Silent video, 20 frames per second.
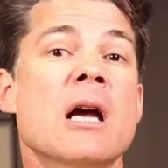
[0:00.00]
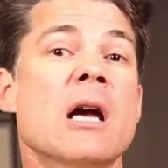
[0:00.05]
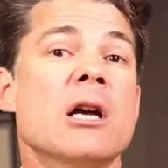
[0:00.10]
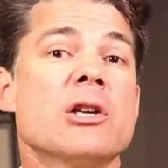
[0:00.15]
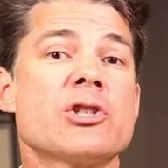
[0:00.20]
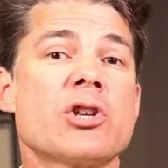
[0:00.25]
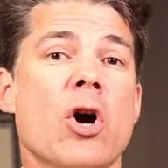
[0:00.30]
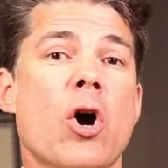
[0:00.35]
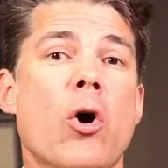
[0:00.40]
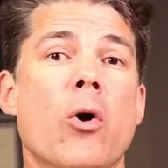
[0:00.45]

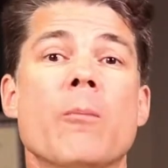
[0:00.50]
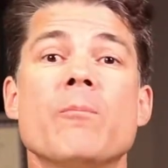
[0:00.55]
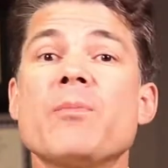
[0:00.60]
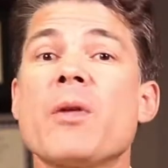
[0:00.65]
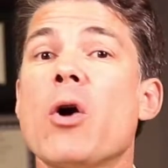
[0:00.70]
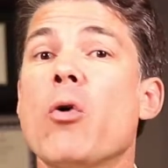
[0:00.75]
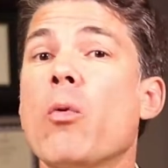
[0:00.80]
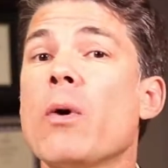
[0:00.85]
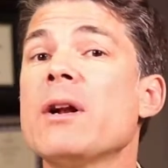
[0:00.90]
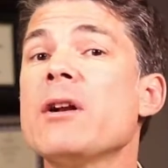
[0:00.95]
So,
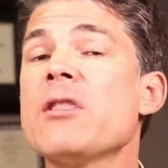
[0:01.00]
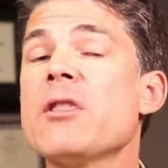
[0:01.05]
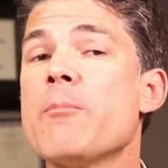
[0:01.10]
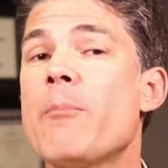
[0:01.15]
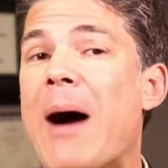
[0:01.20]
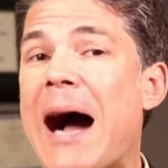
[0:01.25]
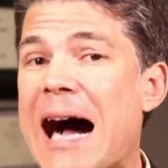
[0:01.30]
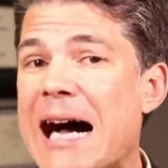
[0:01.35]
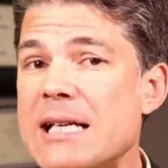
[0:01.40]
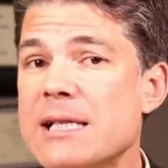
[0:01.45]
what are the
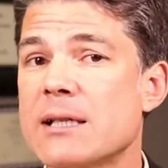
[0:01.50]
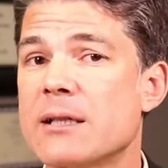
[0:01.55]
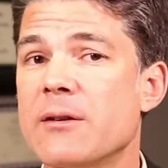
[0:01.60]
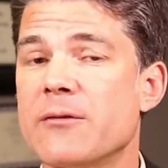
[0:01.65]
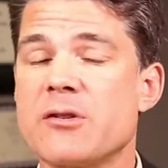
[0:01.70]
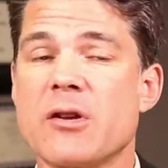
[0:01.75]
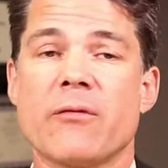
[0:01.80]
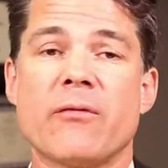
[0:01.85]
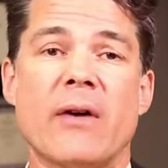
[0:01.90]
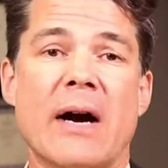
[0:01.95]

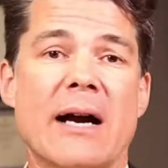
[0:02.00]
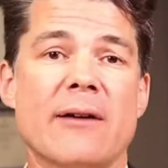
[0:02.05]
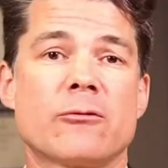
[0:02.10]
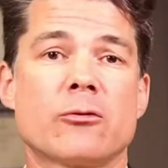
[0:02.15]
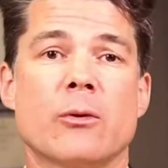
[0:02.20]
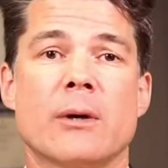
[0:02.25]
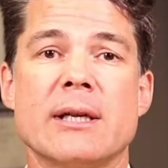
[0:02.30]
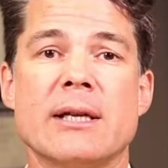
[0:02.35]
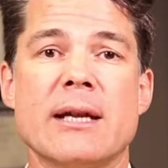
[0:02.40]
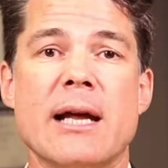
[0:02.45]
positives of
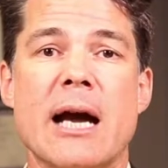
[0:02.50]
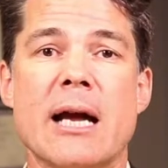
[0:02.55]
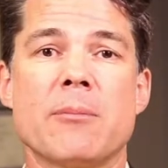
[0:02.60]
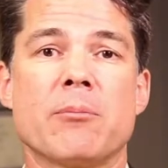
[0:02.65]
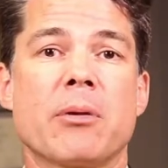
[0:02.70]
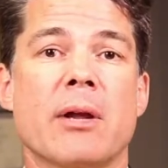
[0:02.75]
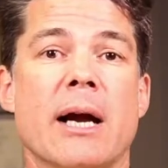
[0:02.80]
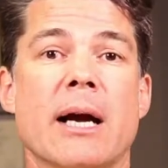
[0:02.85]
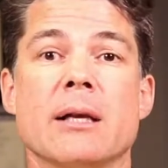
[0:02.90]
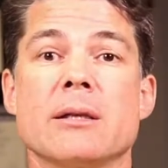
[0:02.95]
529
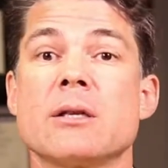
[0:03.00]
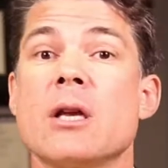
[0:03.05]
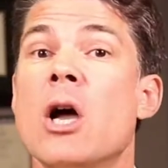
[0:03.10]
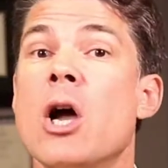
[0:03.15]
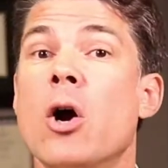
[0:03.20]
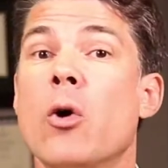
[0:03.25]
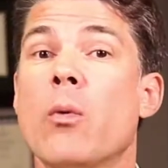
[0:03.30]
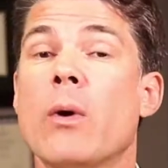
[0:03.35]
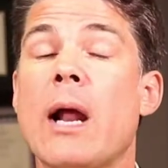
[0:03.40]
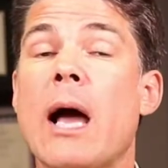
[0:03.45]
plans?
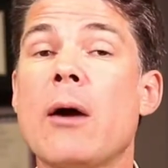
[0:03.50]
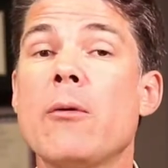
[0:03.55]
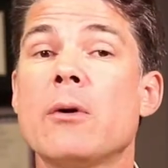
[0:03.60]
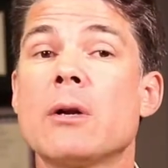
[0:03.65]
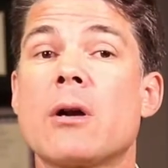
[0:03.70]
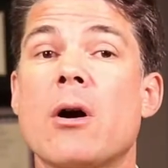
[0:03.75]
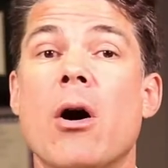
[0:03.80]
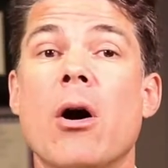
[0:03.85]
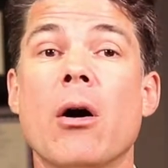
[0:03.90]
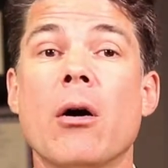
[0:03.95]
What I
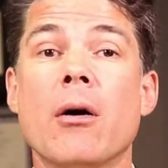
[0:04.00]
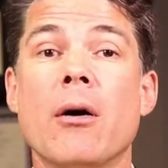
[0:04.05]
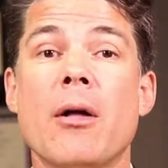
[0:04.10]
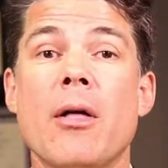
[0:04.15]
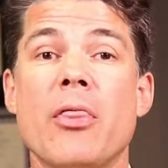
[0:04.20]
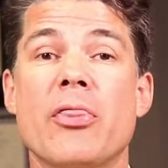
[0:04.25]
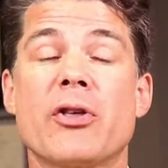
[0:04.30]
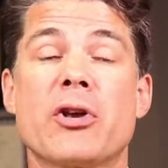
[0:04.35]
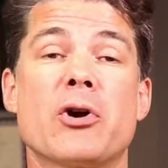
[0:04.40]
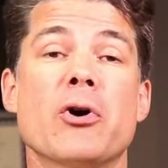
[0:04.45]
would
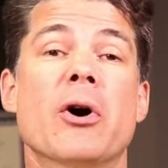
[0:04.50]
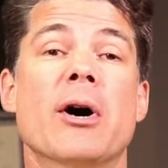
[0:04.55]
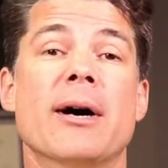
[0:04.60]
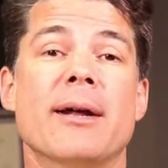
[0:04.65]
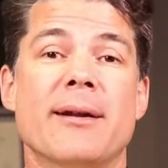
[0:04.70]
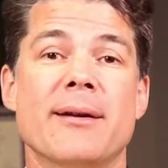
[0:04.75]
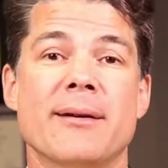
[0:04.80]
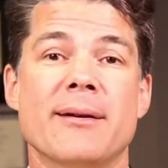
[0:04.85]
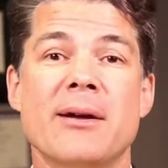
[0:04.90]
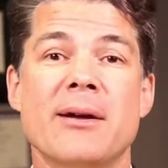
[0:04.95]
call the good.